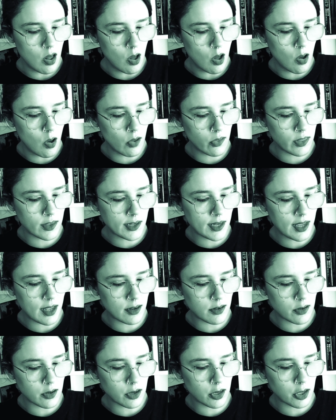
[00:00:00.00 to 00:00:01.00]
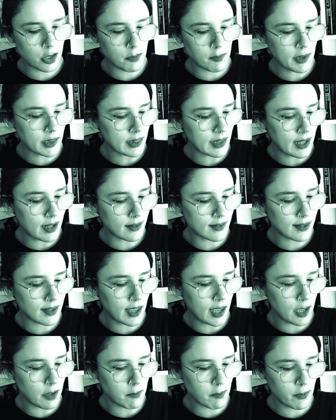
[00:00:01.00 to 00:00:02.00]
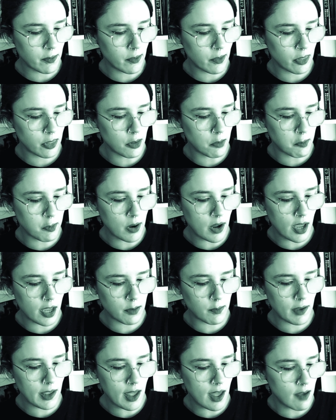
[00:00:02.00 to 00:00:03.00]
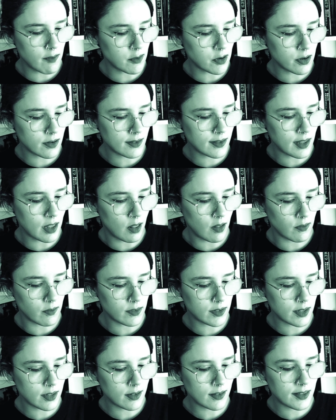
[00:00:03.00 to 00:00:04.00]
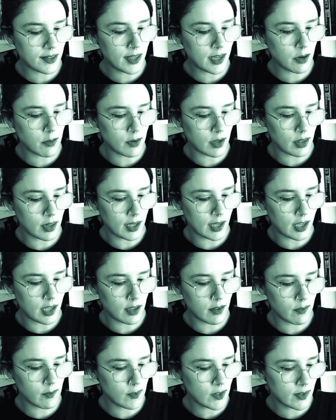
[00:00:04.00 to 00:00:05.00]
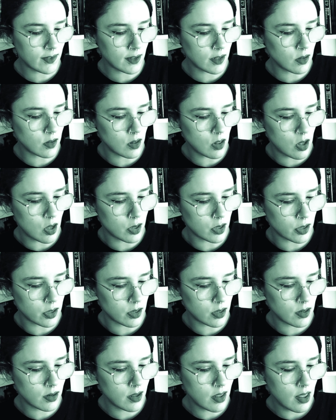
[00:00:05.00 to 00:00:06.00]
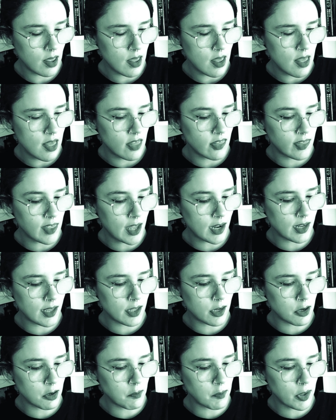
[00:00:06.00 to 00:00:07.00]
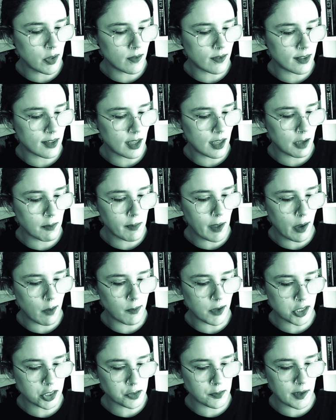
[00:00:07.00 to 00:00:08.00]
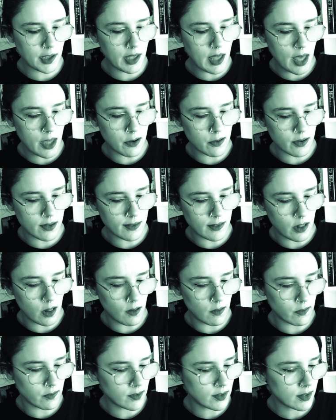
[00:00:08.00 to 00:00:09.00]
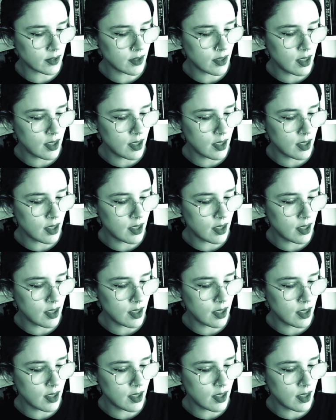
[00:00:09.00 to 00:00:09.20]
All the tender human landscape, the pride we have in ourselves, secretly, physical honor. That inner music by which we guide ourselves.